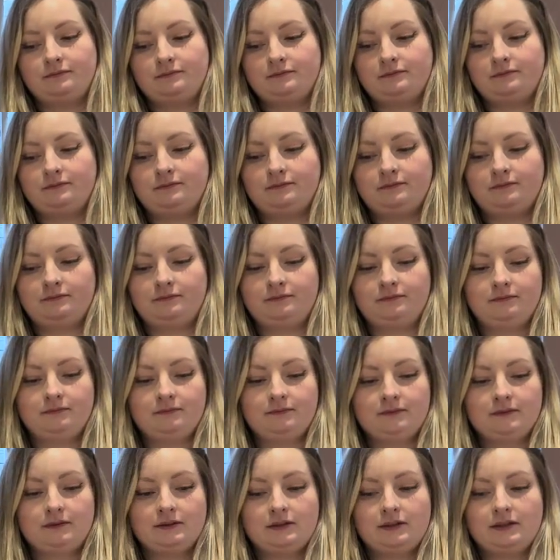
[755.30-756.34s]

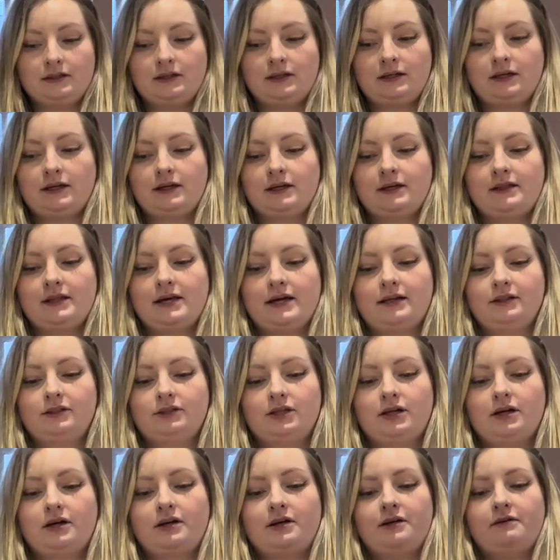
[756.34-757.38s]
And then
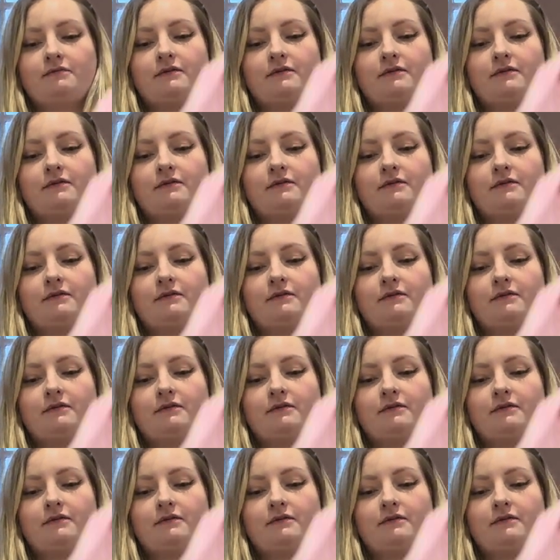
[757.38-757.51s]
turn it